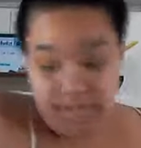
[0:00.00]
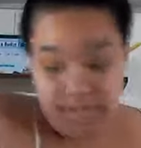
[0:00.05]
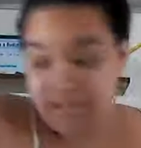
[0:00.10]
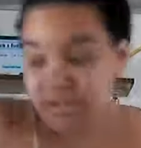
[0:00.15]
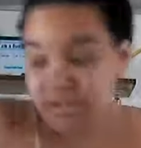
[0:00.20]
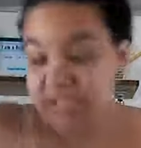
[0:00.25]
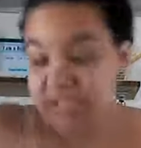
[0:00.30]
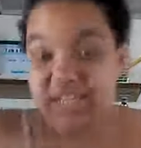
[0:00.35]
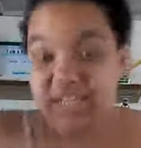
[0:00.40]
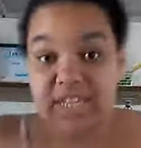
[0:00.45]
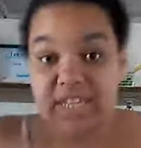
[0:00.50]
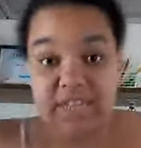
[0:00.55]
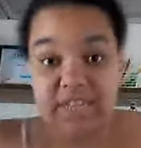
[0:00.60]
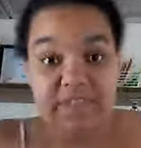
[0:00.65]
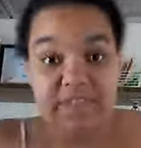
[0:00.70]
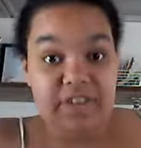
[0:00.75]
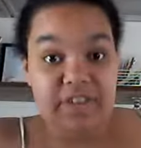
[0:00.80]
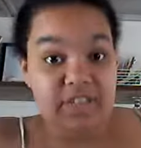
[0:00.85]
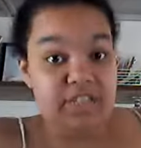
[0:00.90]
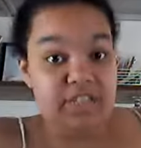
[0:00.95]
As you can see,
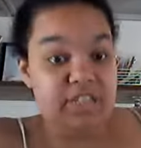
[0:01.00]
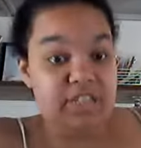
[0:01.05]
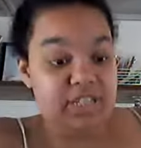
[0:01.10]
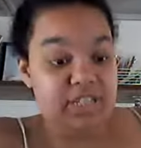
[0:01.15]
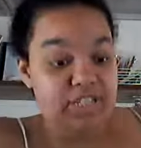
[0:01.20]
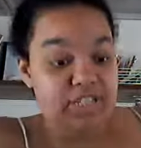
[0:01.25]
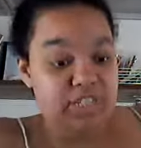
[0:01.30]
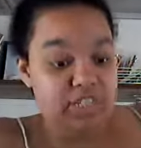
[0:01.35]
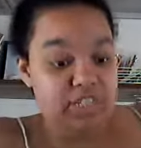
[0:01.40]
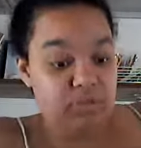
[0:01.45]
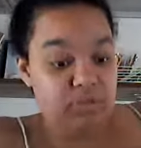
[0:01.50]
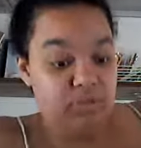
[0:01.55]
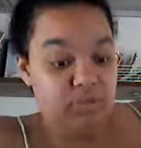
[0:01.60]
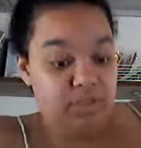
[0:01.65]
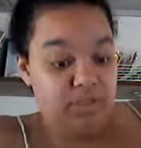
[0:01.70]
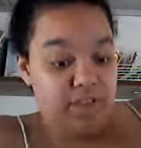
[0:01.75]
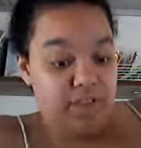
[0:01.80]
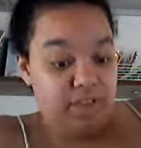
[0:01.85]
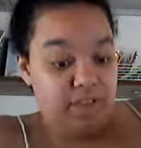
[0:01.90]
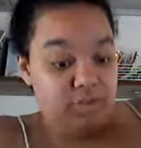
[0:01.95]
he finishes these things
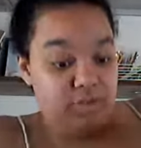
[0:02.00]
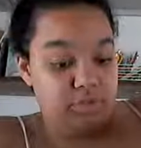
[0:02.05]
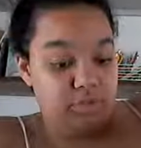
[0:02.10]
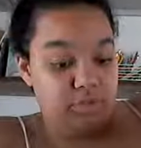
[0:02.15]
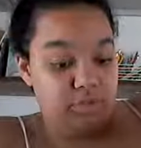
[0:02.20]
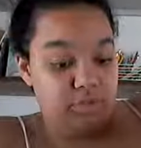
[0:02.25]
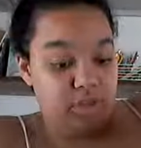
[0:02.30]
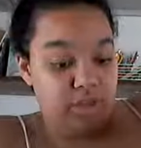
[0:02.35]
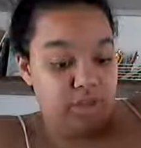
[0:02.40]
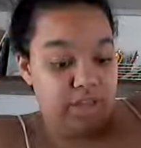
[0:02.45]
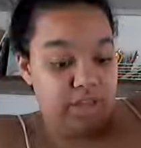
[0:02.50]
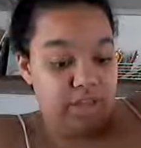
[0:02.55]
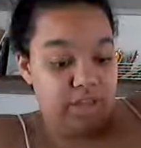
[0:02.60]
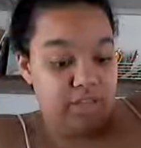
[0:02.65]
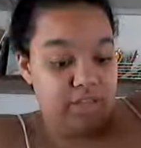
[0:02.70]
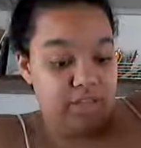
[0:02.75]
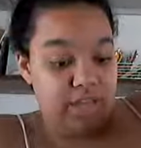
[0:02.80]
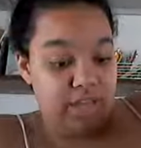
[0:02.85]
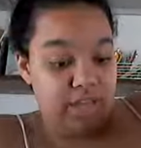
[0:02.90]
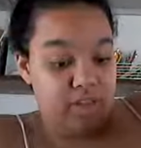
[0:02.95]
really fast, which is
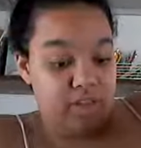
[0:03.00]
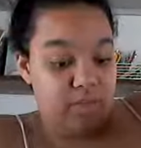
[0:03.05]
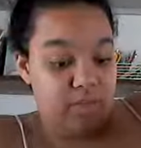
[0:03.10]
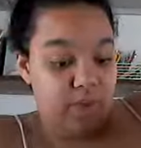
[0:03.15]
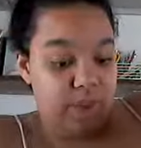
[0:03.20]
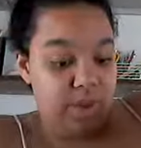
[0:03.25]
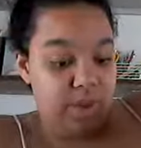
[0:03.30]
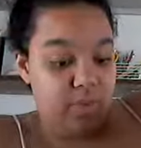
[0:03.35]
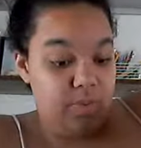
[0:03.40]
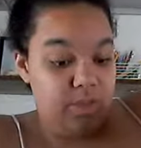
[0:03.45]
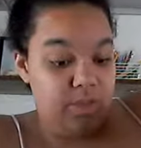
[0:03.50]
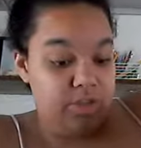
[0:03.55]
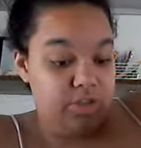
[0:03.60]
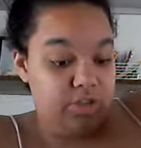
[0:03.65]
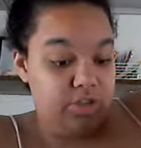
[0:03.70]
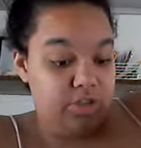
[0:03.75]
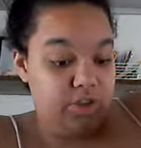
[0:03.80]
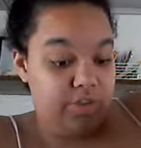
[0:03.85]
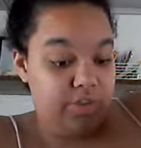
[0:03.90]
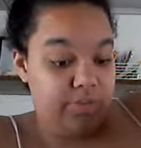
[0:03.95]
exactly why I went the
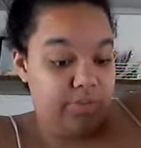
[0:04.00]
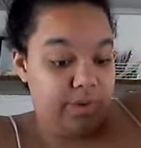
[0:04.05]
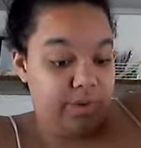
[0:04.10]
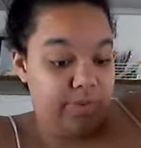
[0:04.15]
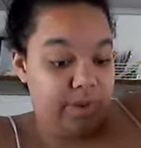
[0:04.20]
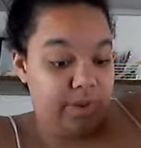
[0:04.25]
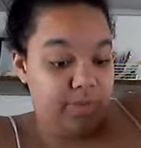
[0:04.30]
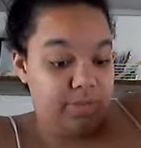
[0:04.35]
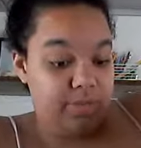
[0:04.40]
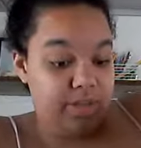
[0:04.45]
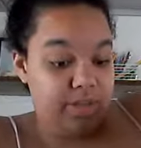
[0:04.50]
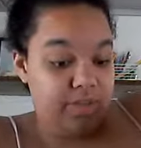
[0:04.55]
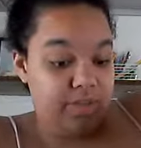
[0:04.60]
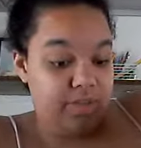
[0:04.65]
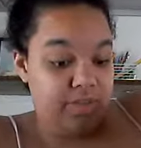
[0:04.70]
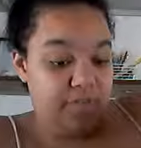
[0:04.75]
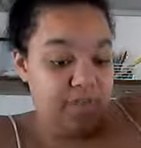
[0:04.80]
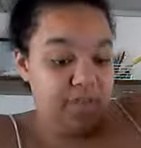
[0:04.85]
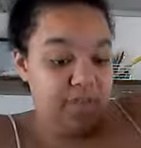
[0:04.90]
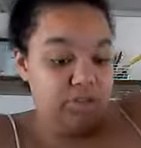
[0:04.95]
sugar-free route, because
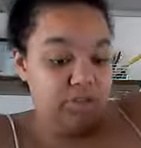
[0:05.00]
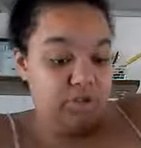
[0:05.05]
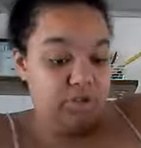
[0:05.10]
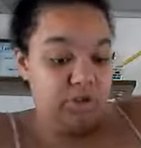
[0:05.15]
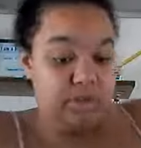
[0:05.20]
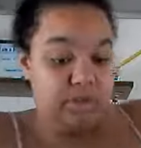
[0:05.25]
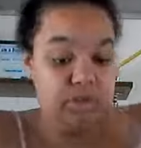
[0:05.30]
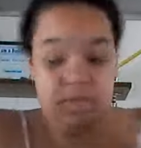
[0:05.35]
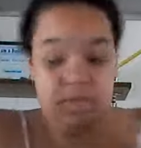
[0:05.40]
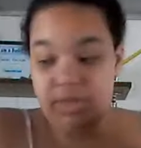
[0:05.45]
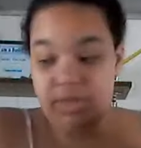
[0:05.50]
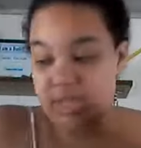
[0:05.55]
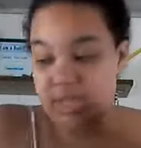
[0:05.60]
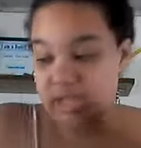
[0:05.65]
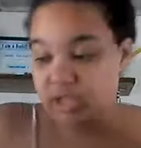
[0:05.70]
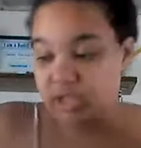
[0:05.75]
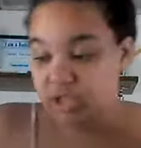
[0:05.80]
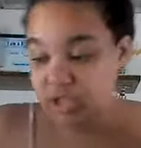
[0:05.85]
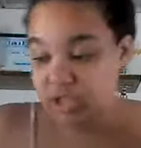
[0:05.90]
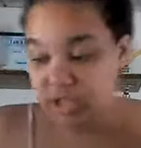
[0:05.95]
if he is struggling with
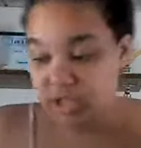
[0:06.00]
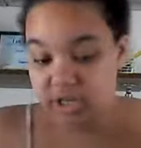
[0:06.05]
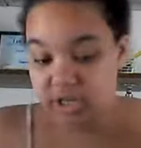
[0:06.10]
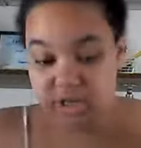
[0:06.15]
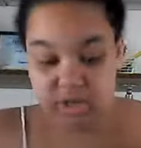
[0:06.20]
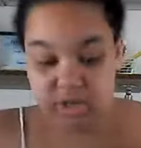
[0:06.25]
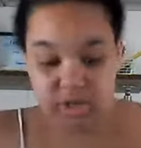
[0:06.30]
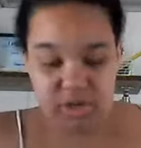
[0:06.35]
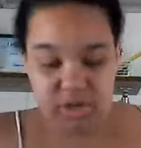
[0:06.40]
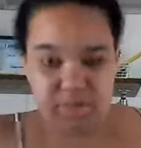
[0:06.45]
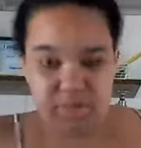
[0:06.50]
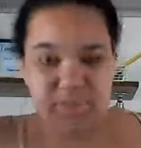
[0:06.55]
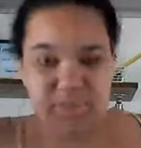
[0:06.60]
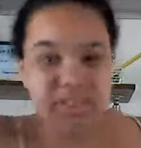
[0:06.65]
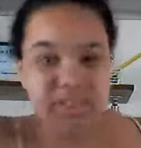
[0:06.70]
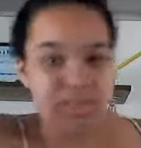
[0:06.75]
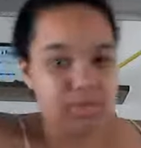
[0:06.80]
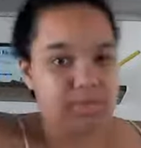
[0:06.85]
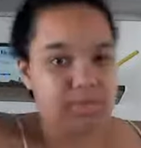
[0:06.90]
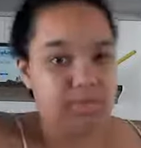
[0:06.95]
his sugars, there
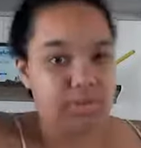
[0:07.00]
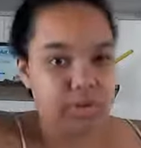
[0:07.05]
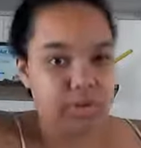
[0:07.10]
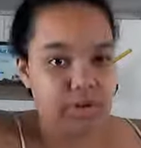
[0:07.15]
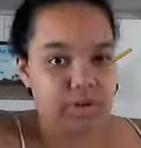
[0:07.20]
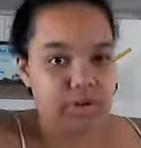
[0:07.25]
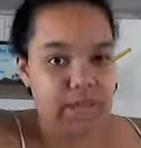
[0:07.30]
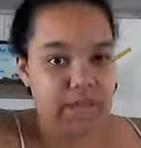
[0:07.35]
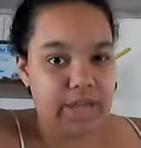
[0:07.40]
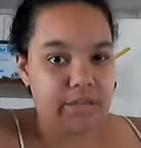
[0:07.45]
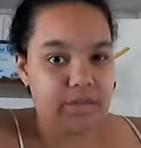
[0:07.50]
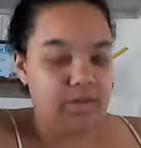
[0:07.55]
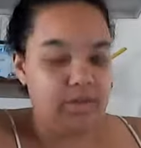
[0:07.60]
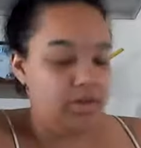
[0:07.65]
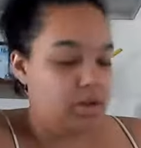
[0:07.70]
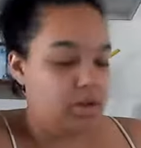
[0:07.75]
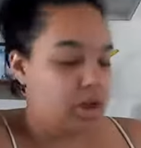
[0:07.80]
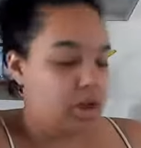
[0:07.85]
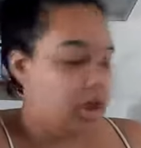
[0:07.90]
was some borderline